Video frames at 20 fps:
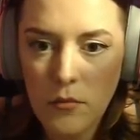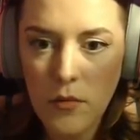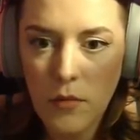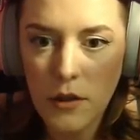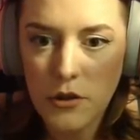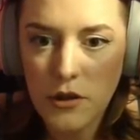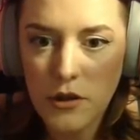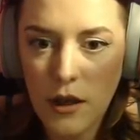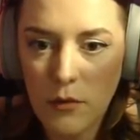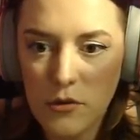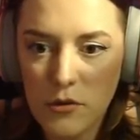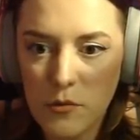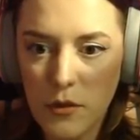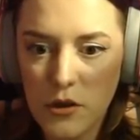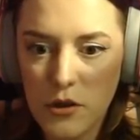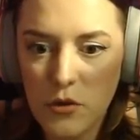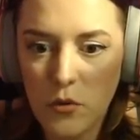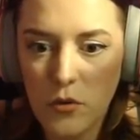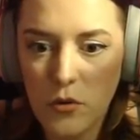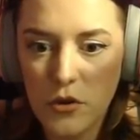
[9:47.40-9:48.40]
That was my
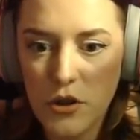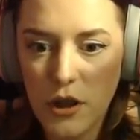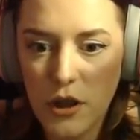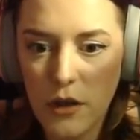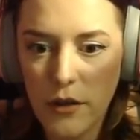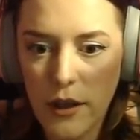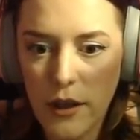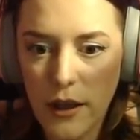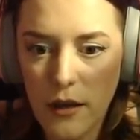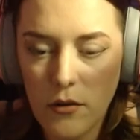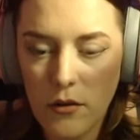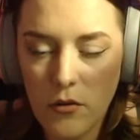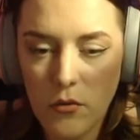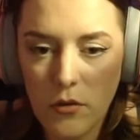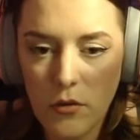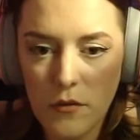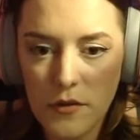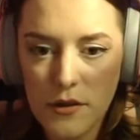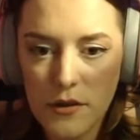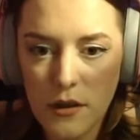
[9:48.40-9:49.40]
torch going out all
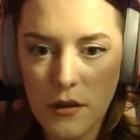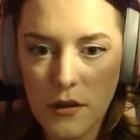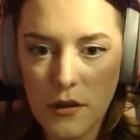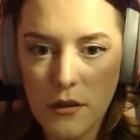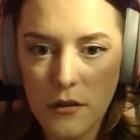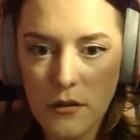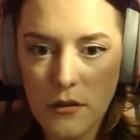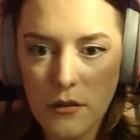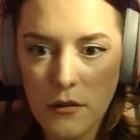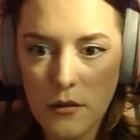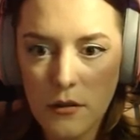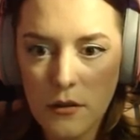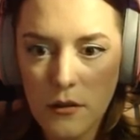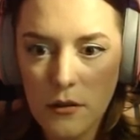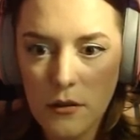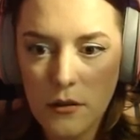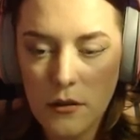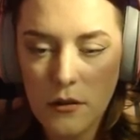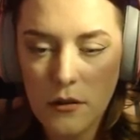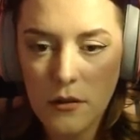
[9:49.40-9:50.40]
of a sudden.
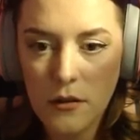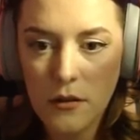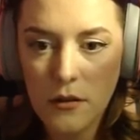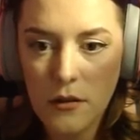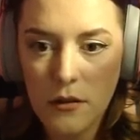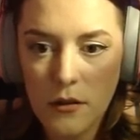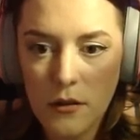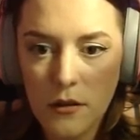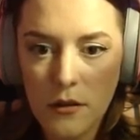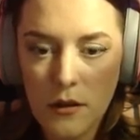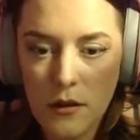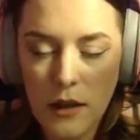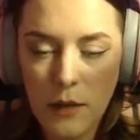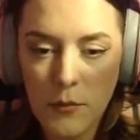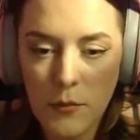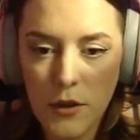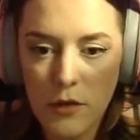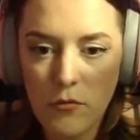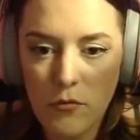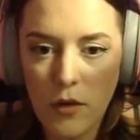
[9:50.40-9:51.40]
Now I'm
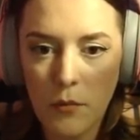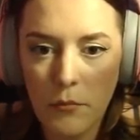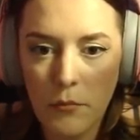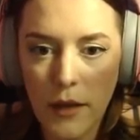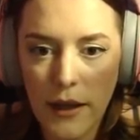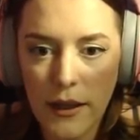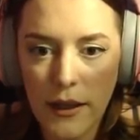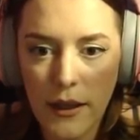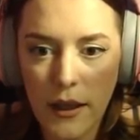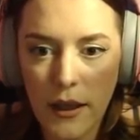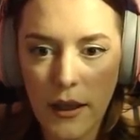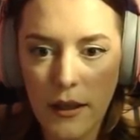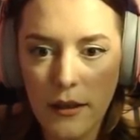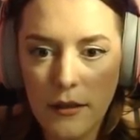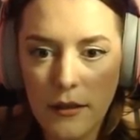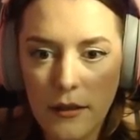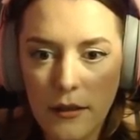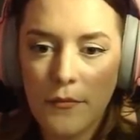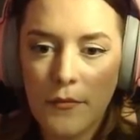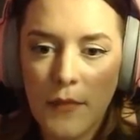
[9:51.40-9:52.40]
going to run back again.
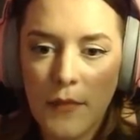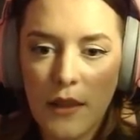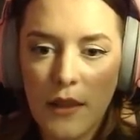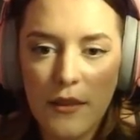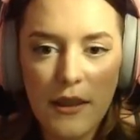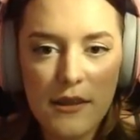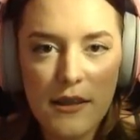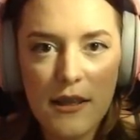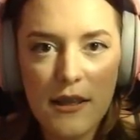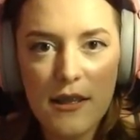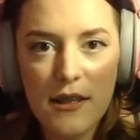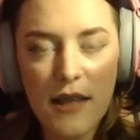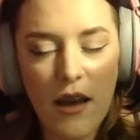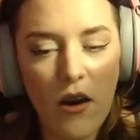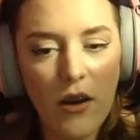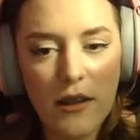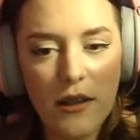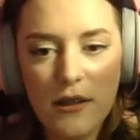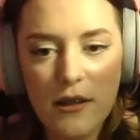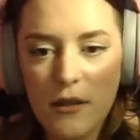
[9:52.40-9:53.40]
This is
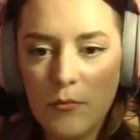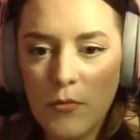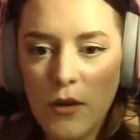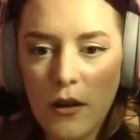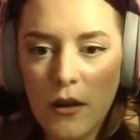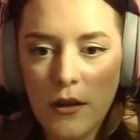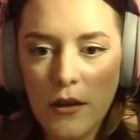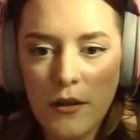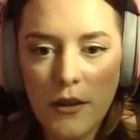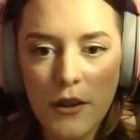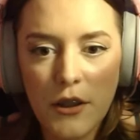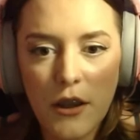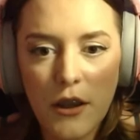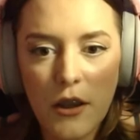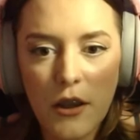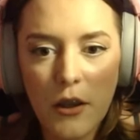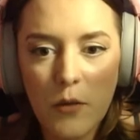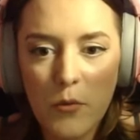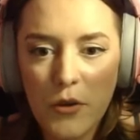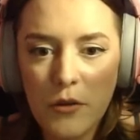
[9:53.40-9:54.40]
item run. You know,
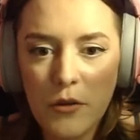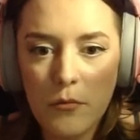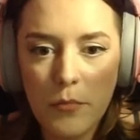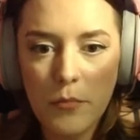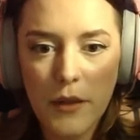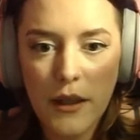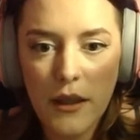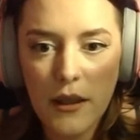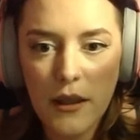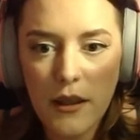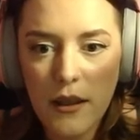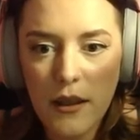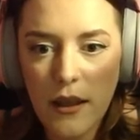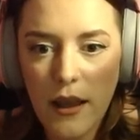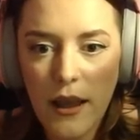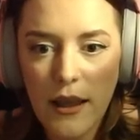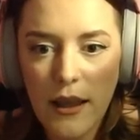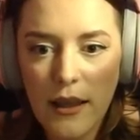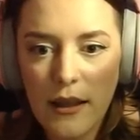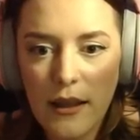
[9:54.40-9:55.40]
it wouldn't be
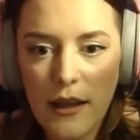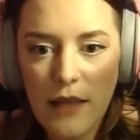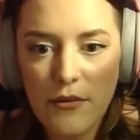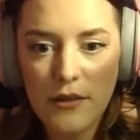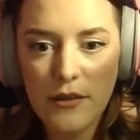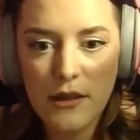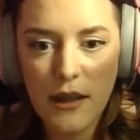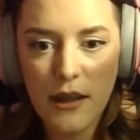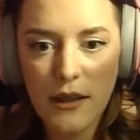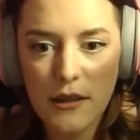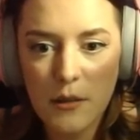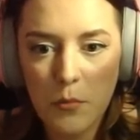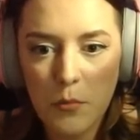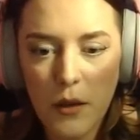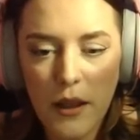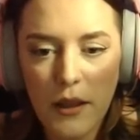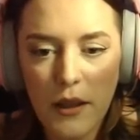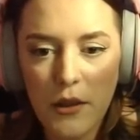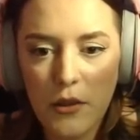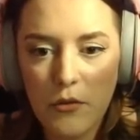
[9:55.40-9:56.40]
a levitator
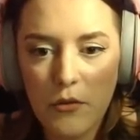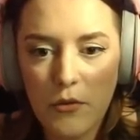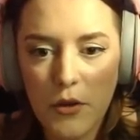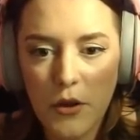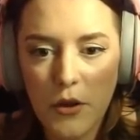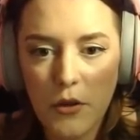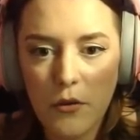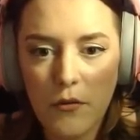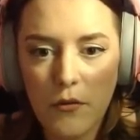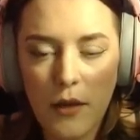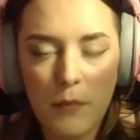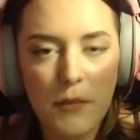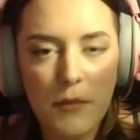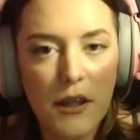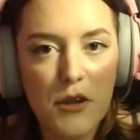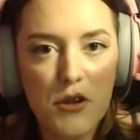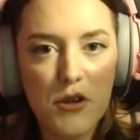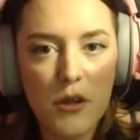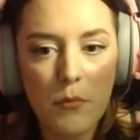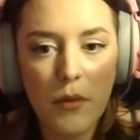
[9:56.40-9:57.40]
playthrough of
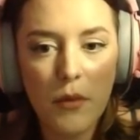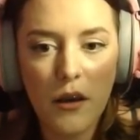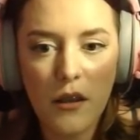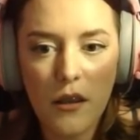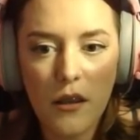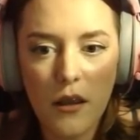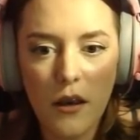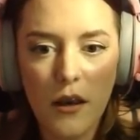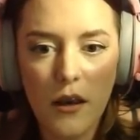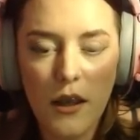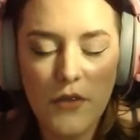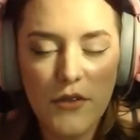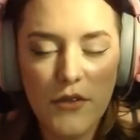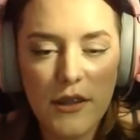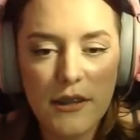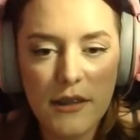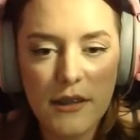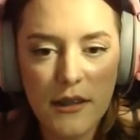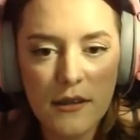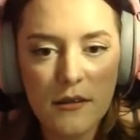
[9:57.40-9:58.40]
Amnesia the Bunker if
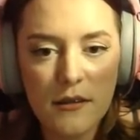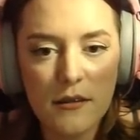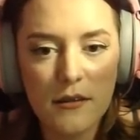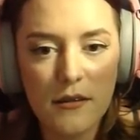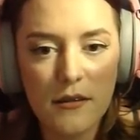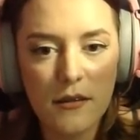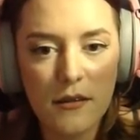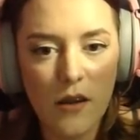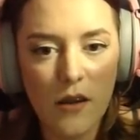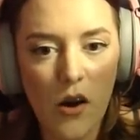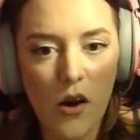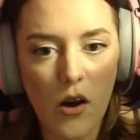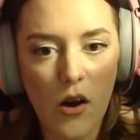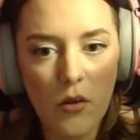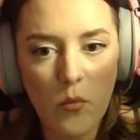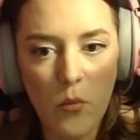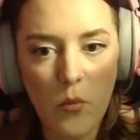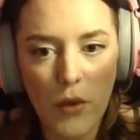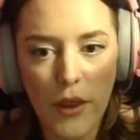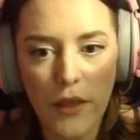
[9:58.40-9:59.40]
it didn't
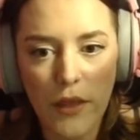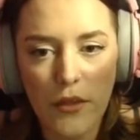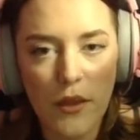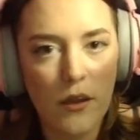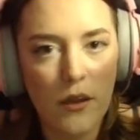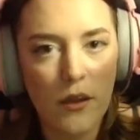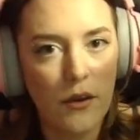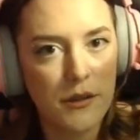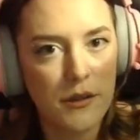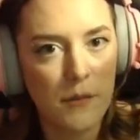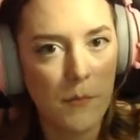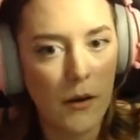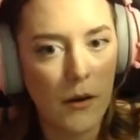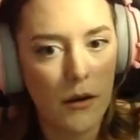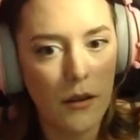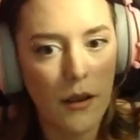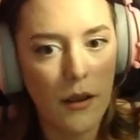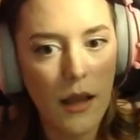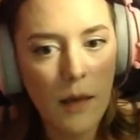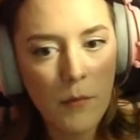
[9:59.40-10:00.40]
start with an item
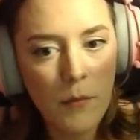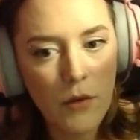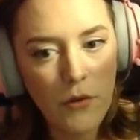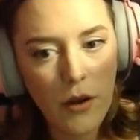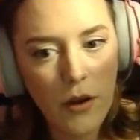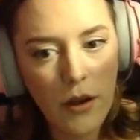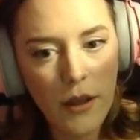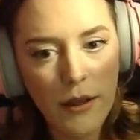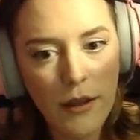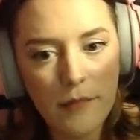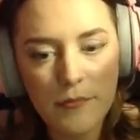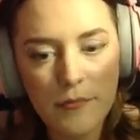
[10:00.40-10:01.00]
hunt. Am I right?